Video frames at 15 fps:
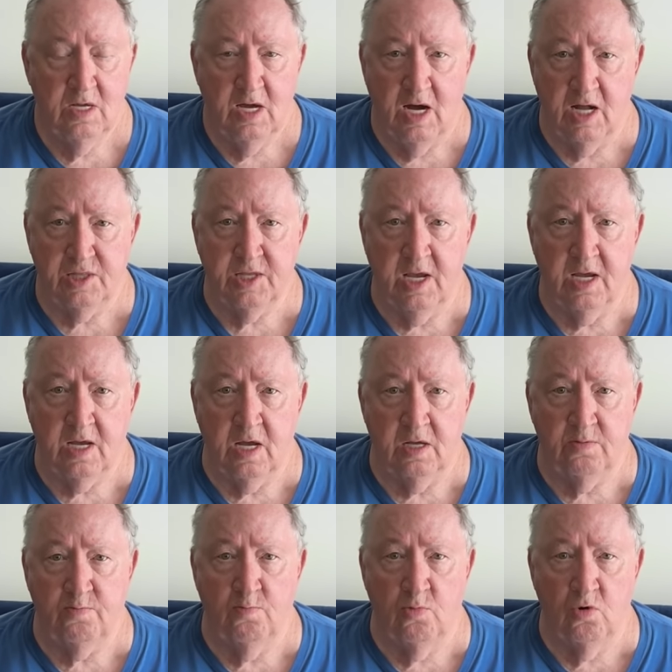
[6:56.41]
I think I
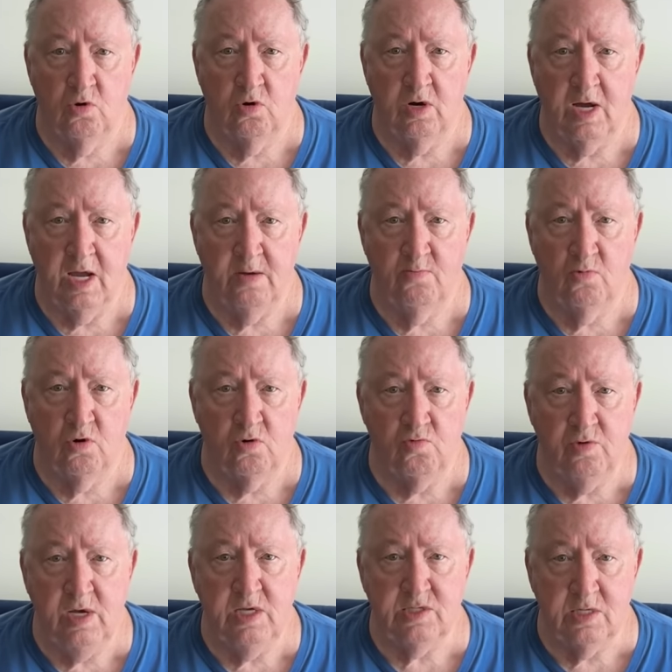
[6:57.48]
had more
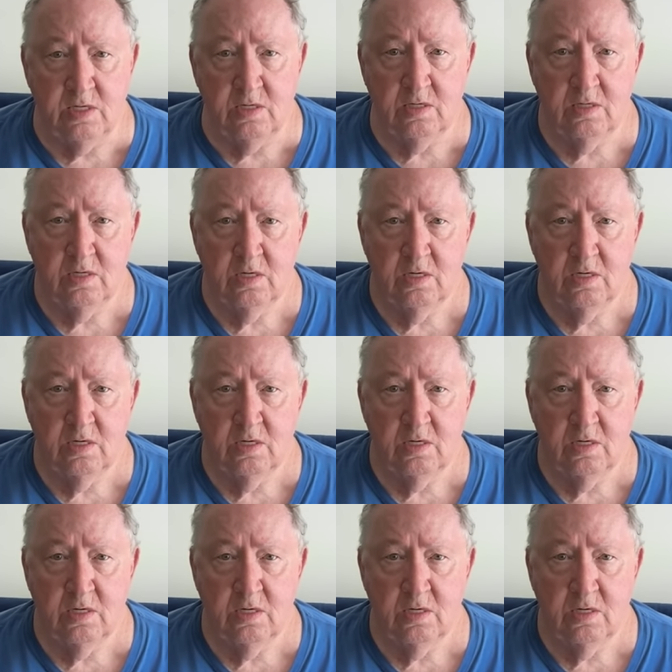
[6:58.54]
reason...